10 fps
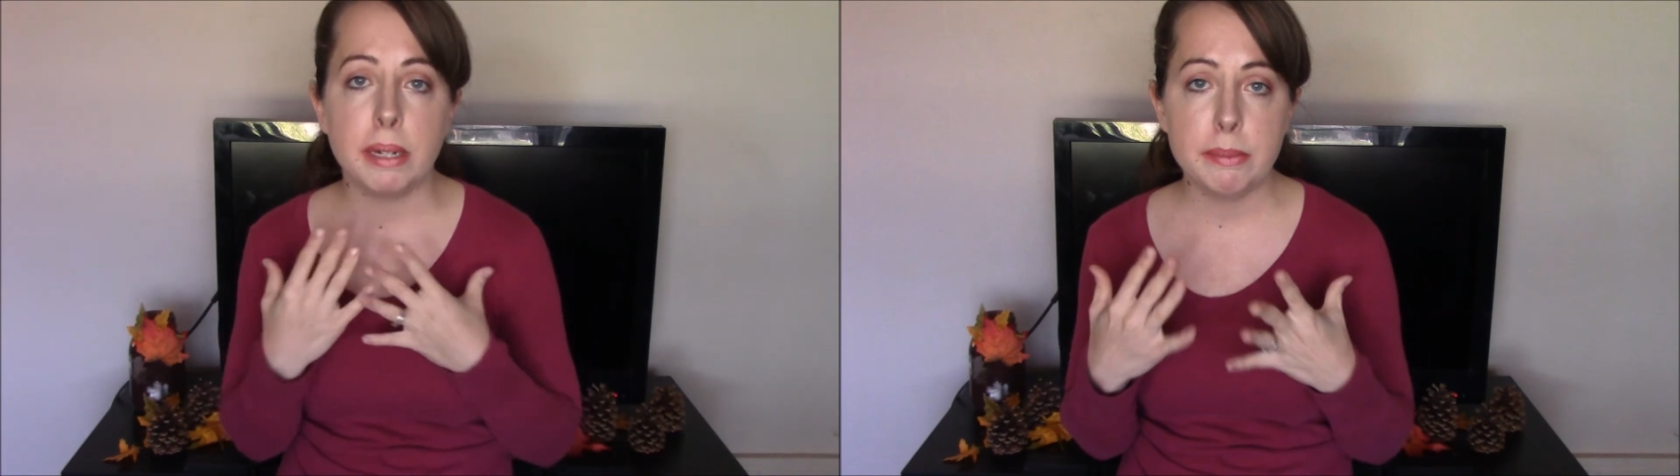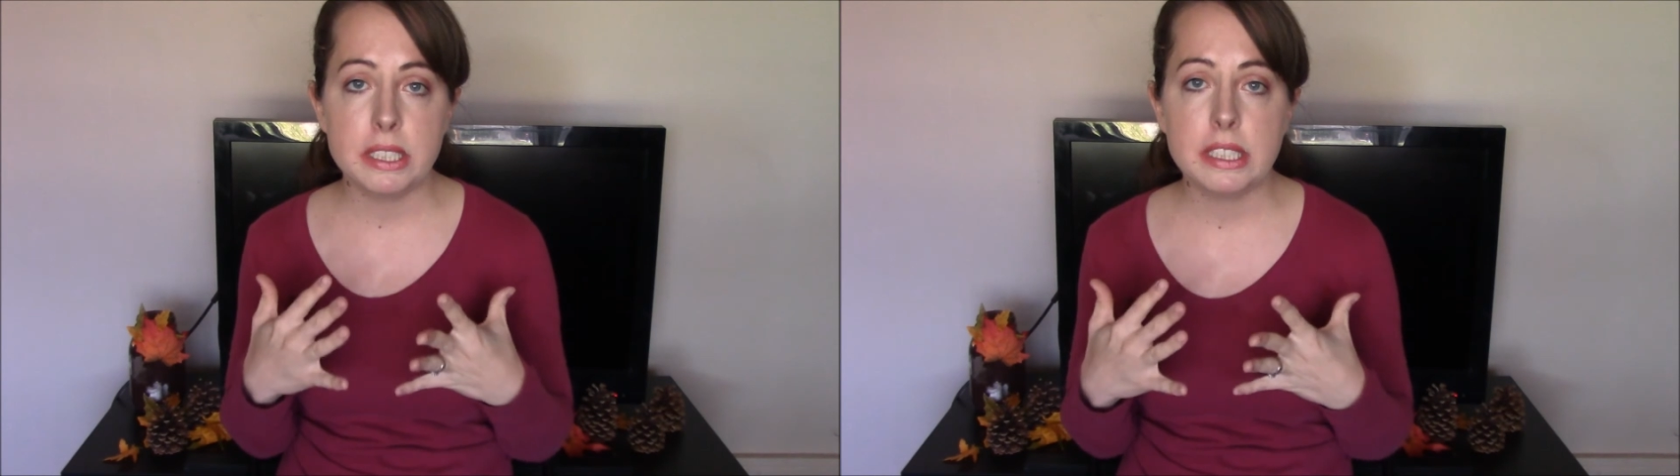
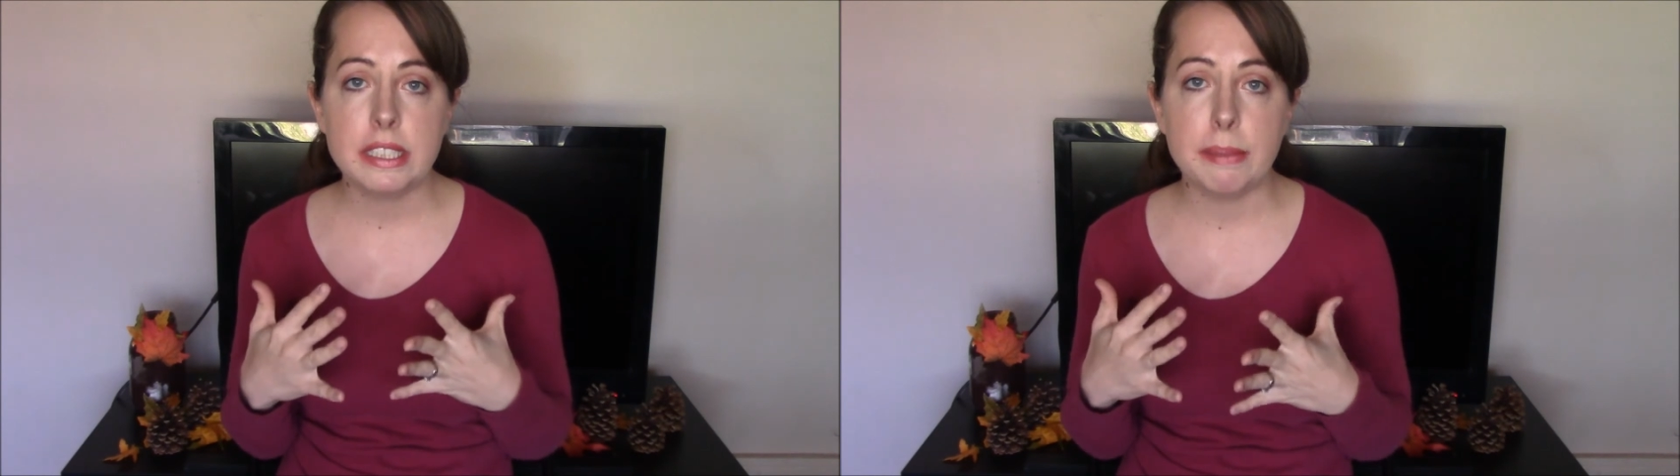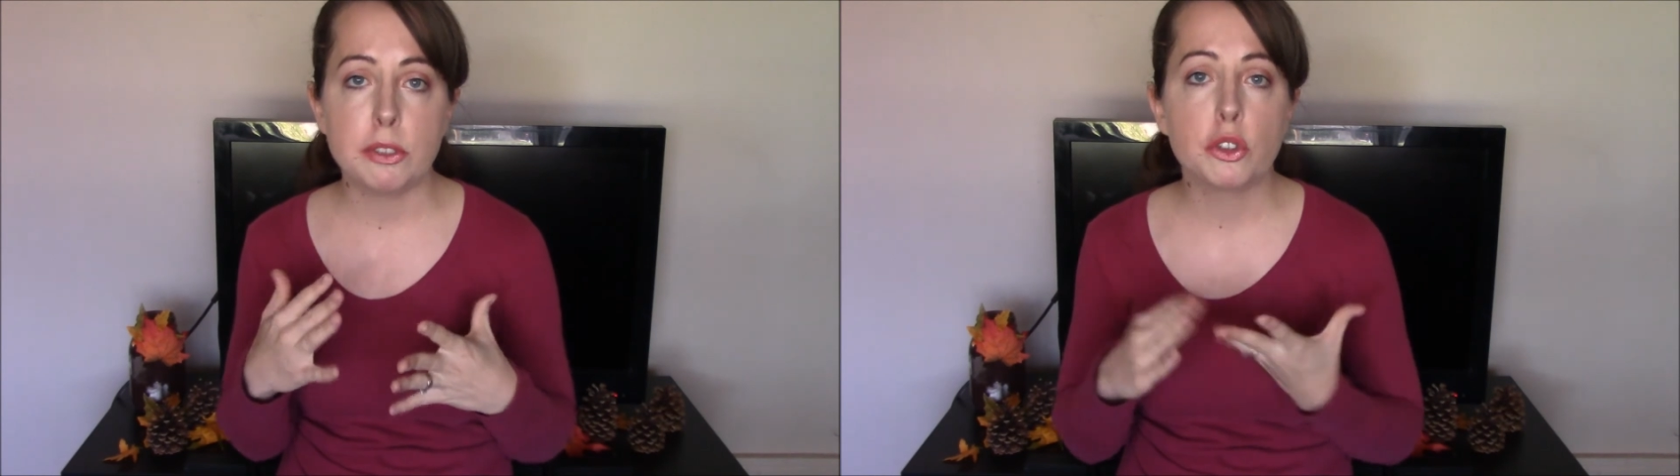my business
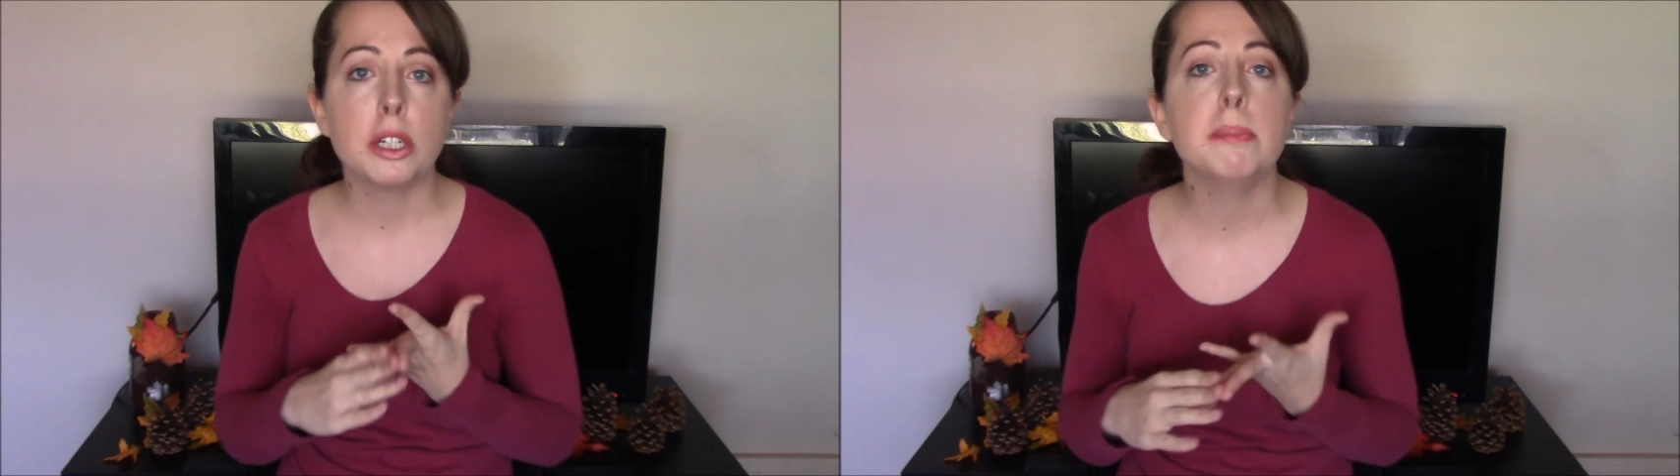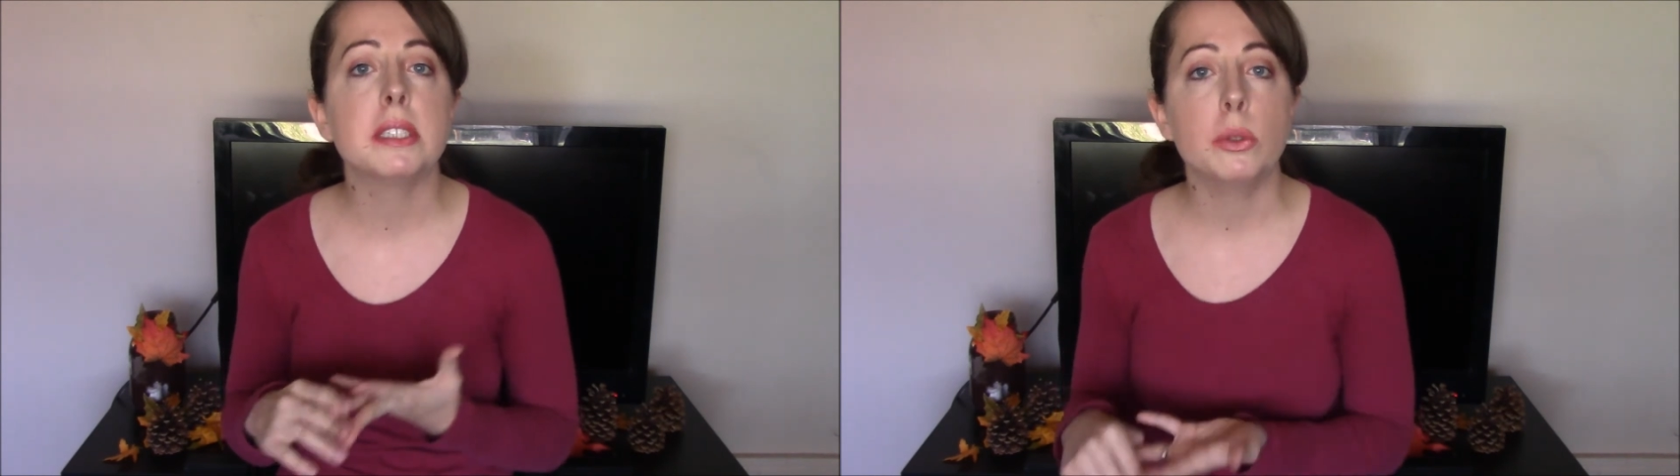name is
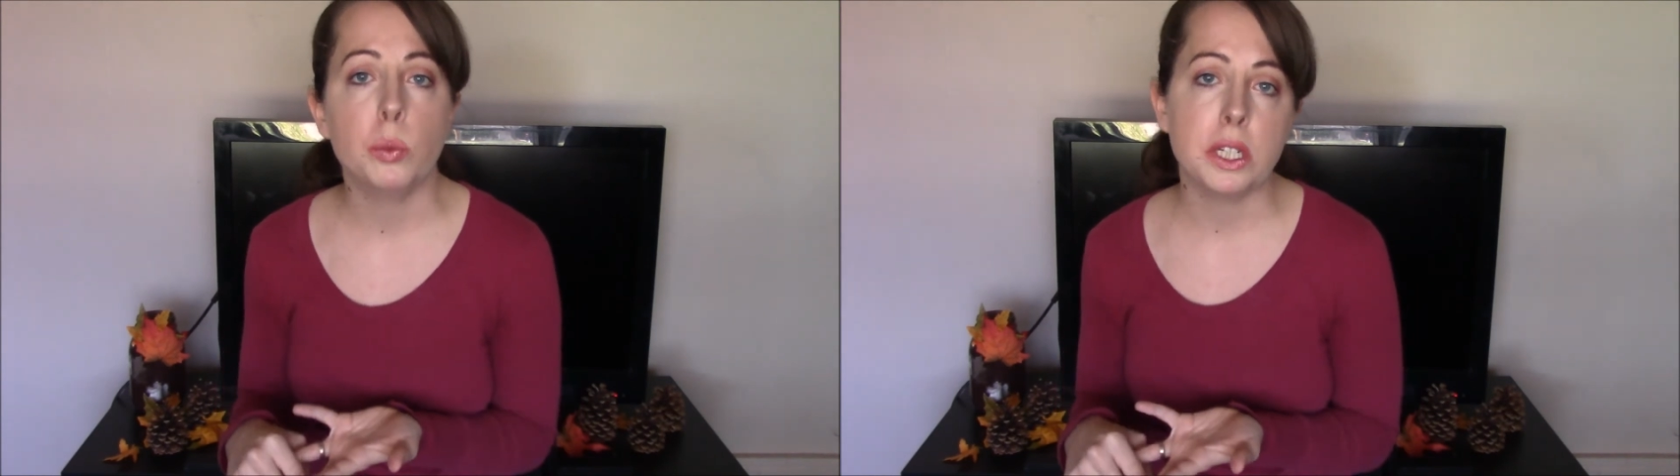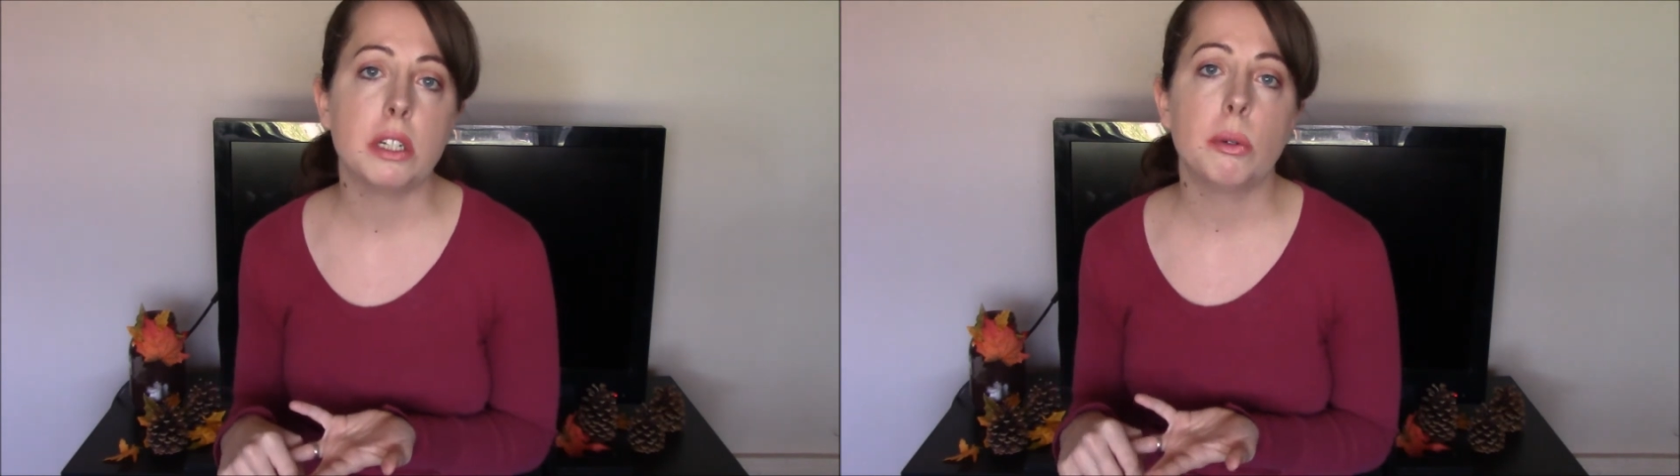Crimson
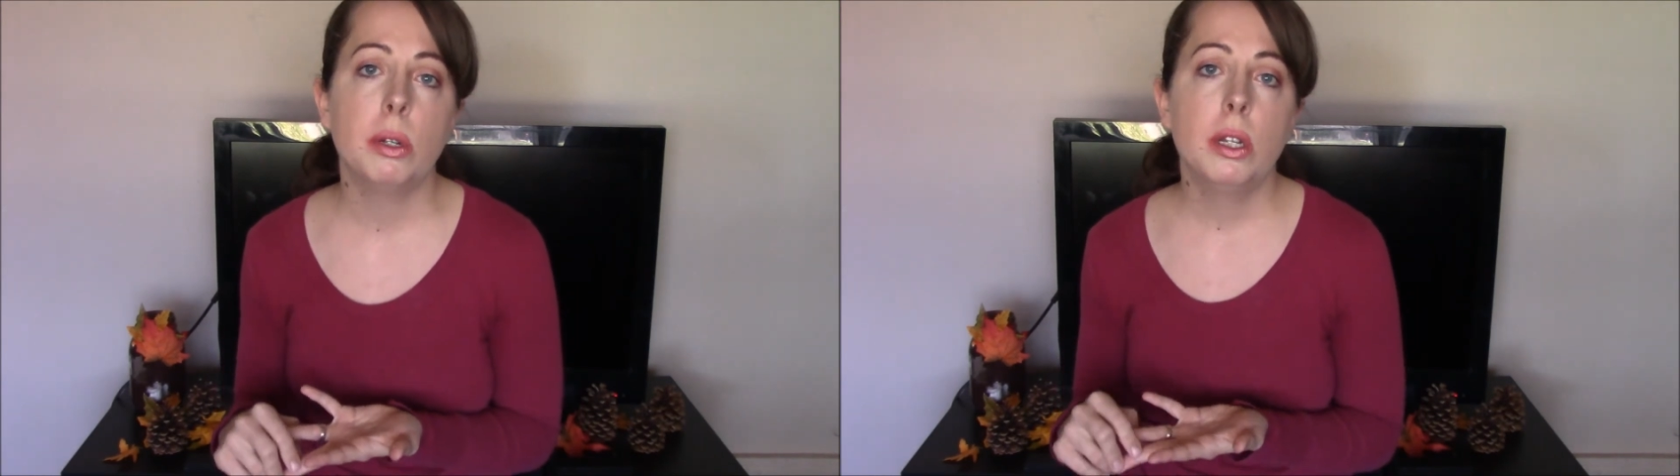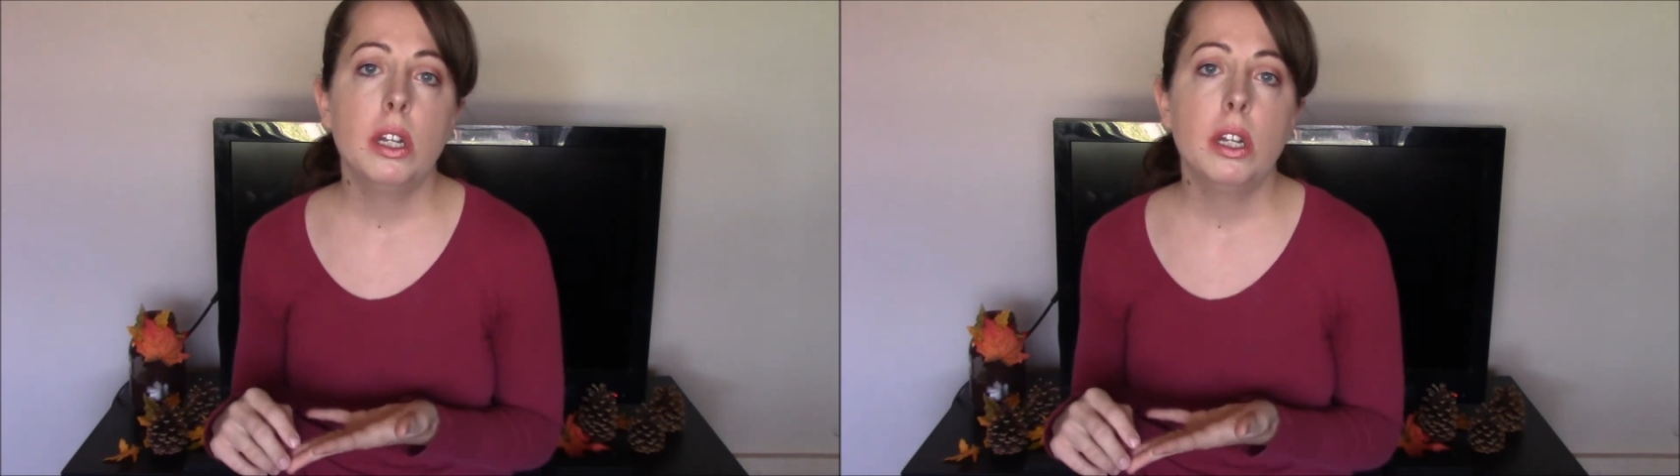Willow.